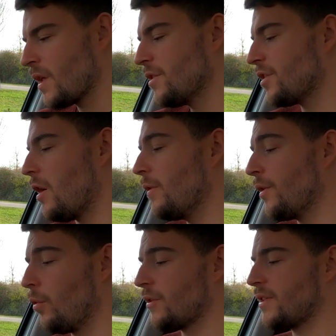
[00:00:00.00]
So in
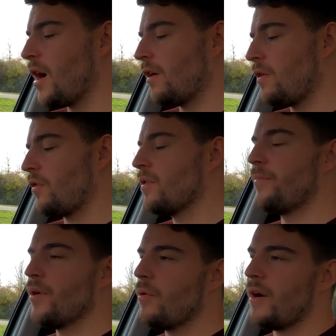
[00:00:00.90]
order to unlock the
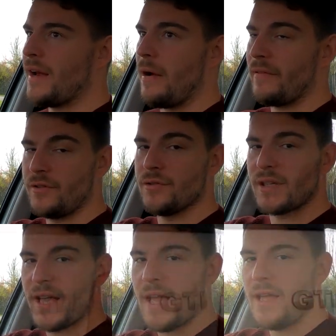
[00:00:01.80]
boot, I now have to use a
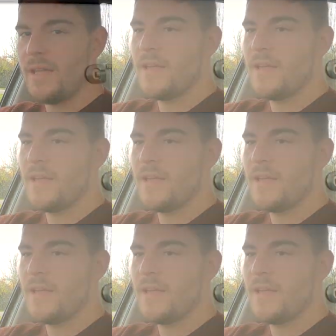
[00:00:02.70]
key,